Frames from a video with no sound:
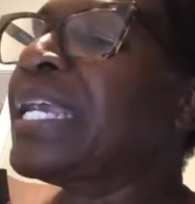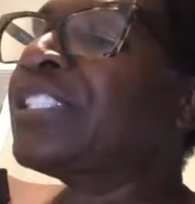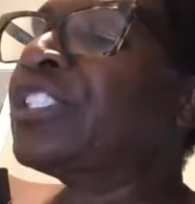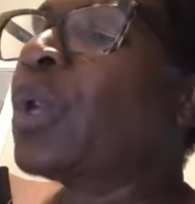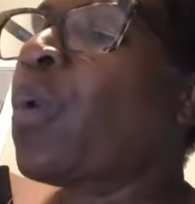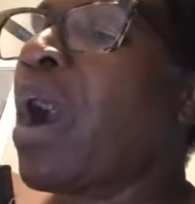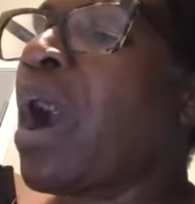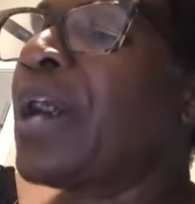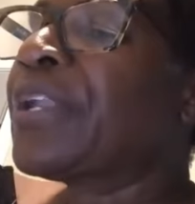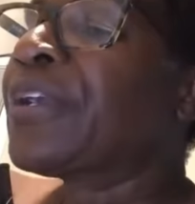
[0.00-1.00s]
is no
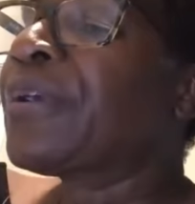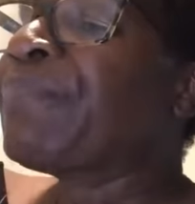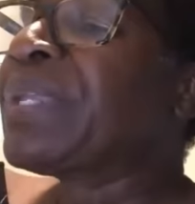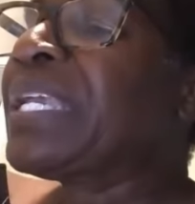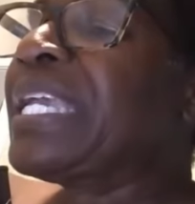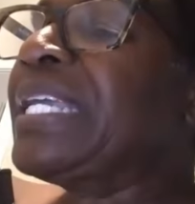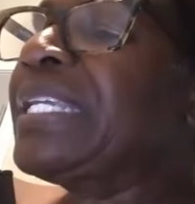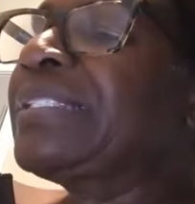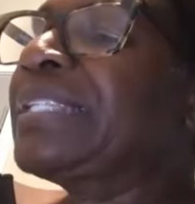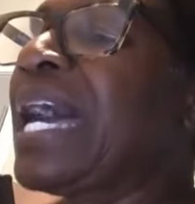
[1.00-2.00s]
honor. It
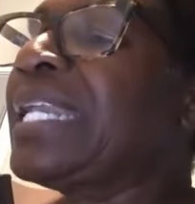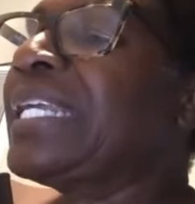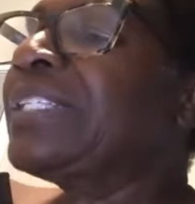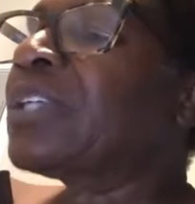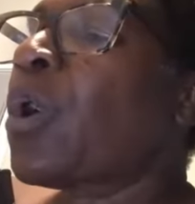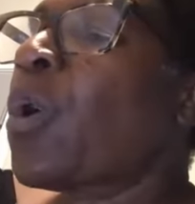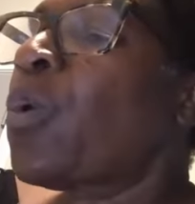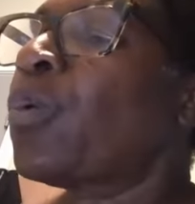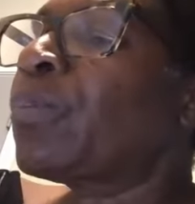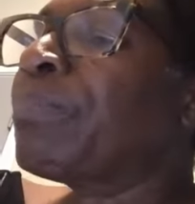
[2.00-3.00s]
is not his
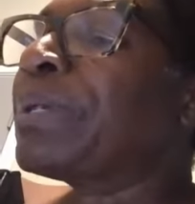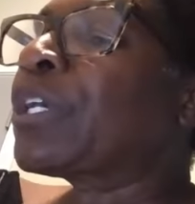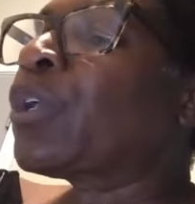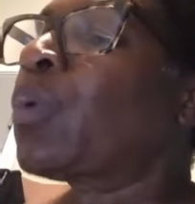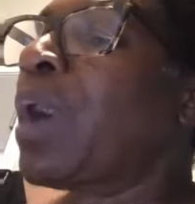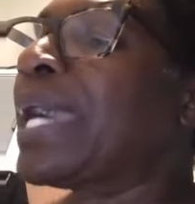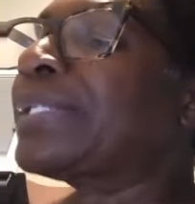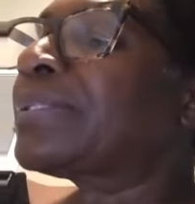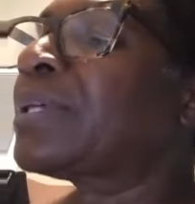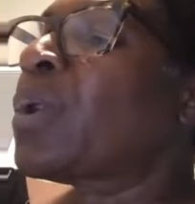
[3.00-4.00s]
own, but
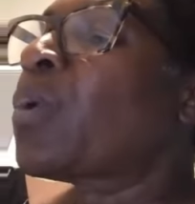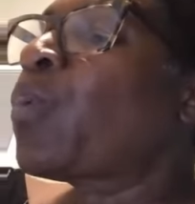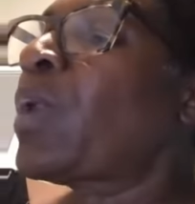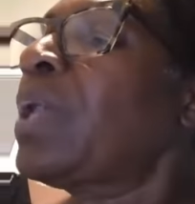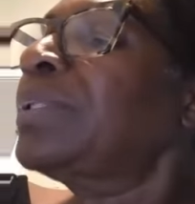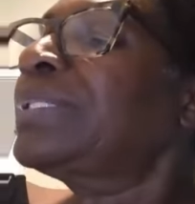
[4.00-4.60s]
Christ. Well